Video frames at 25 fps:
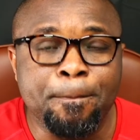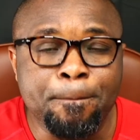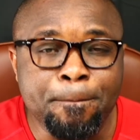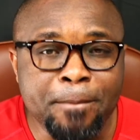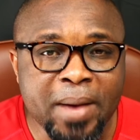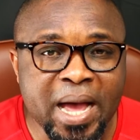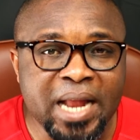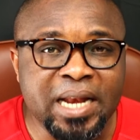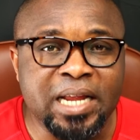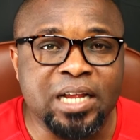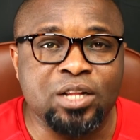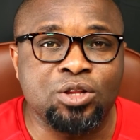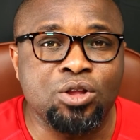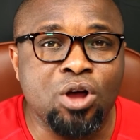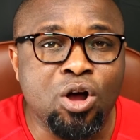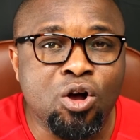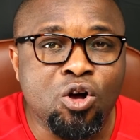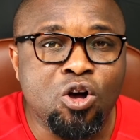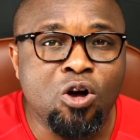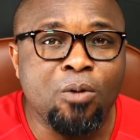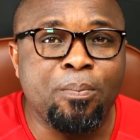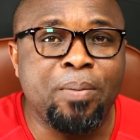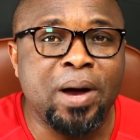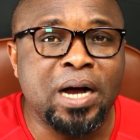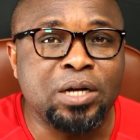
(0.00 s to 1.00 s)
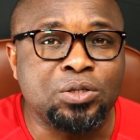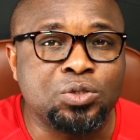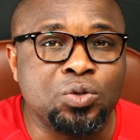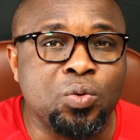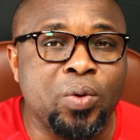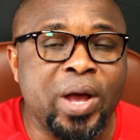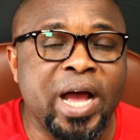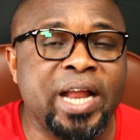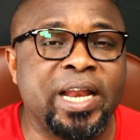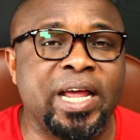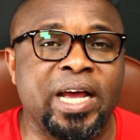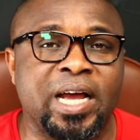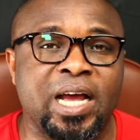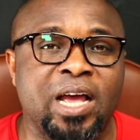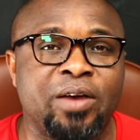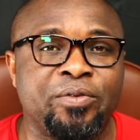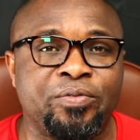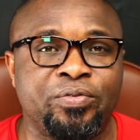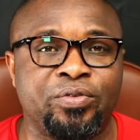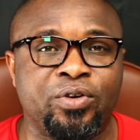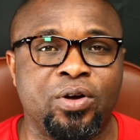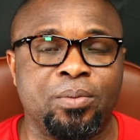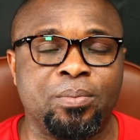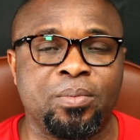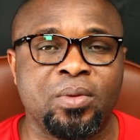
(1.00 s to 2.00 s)
many don't go back to where they came
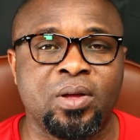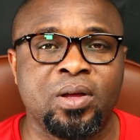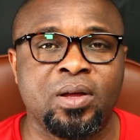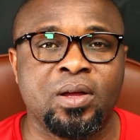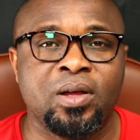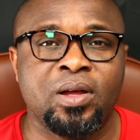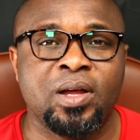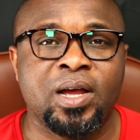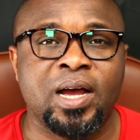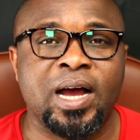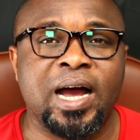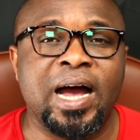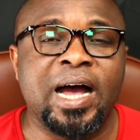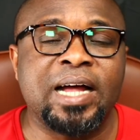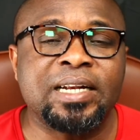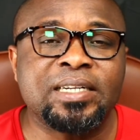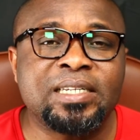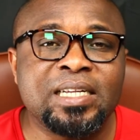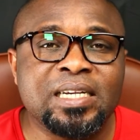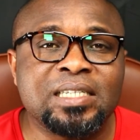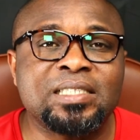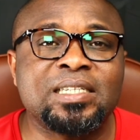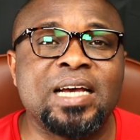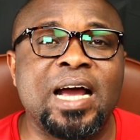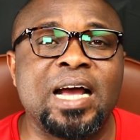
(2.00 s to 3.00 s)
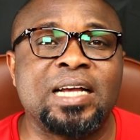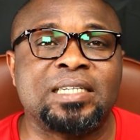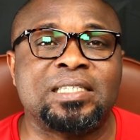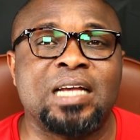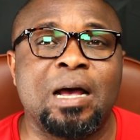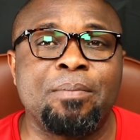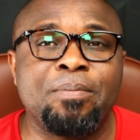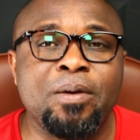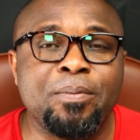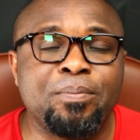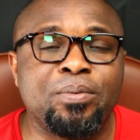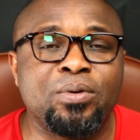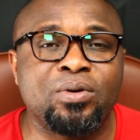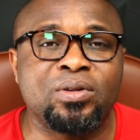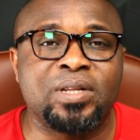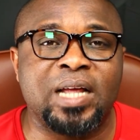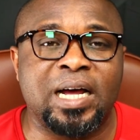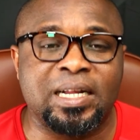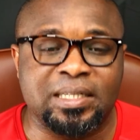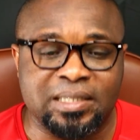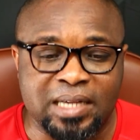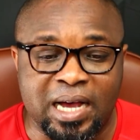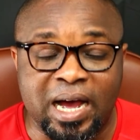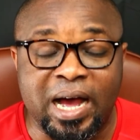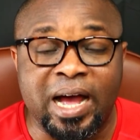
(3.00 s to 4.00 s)
from. And these guys are people
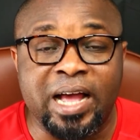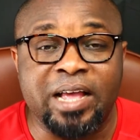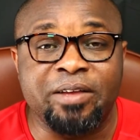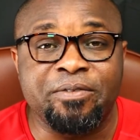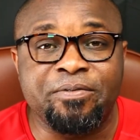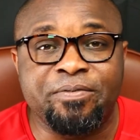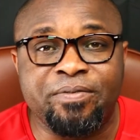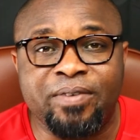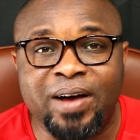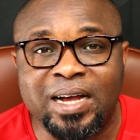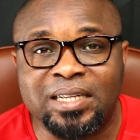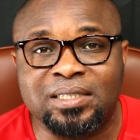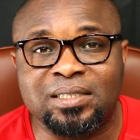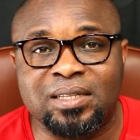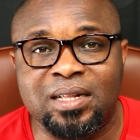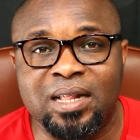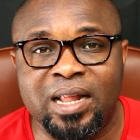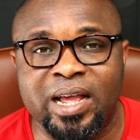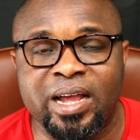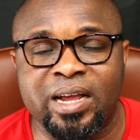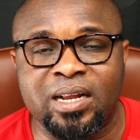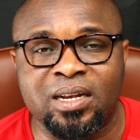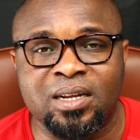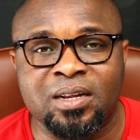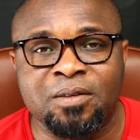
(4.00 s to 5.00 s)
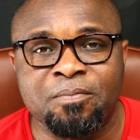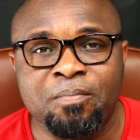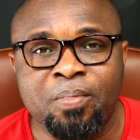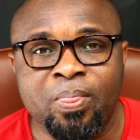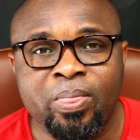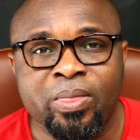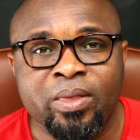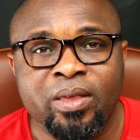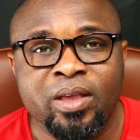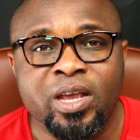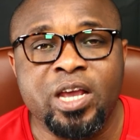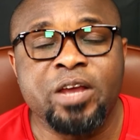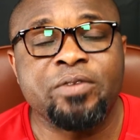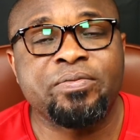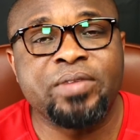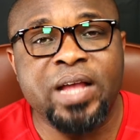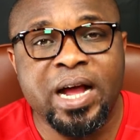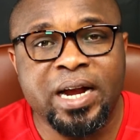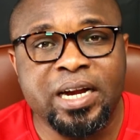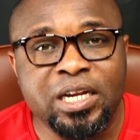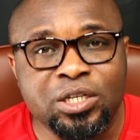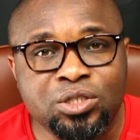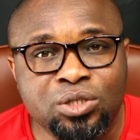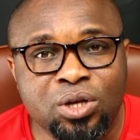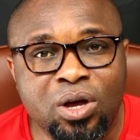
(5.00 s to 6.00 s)
that are in fast lane. If
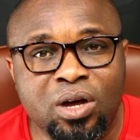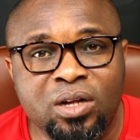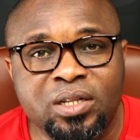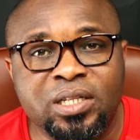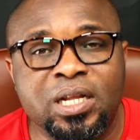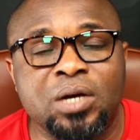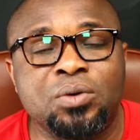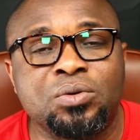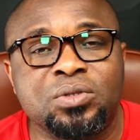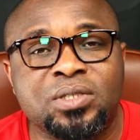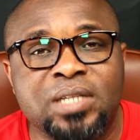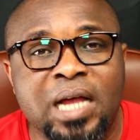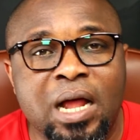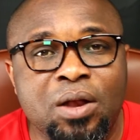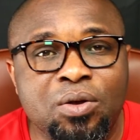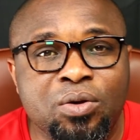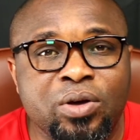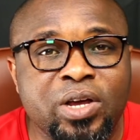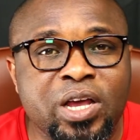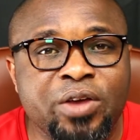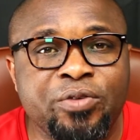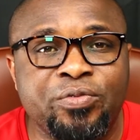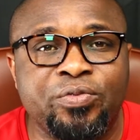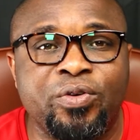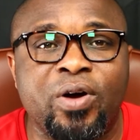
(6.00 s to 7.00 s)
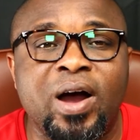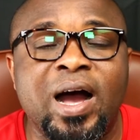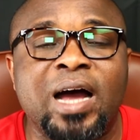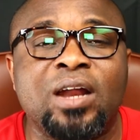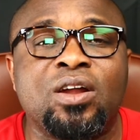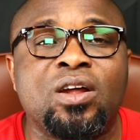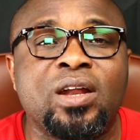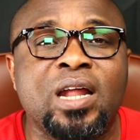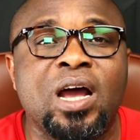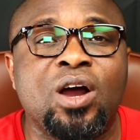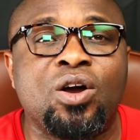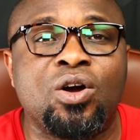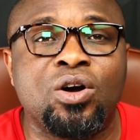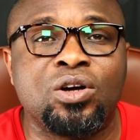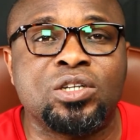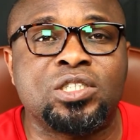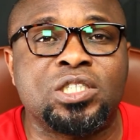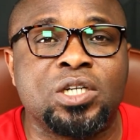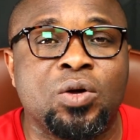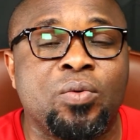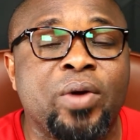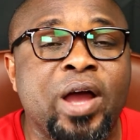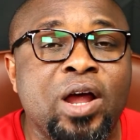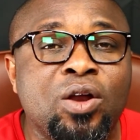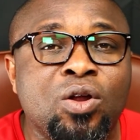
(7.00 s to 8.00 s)
they return, they will start looking for another
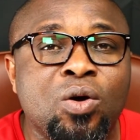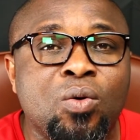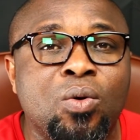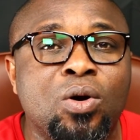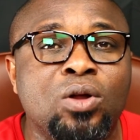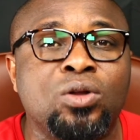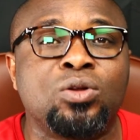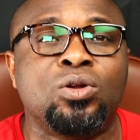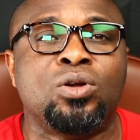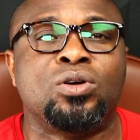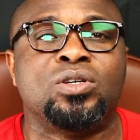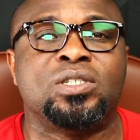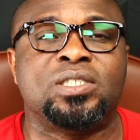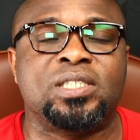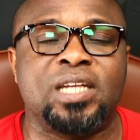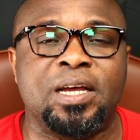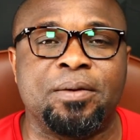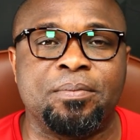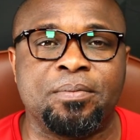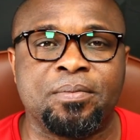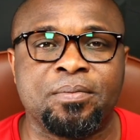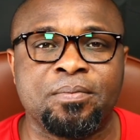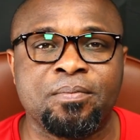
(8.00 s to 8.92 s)
country where no one knows them.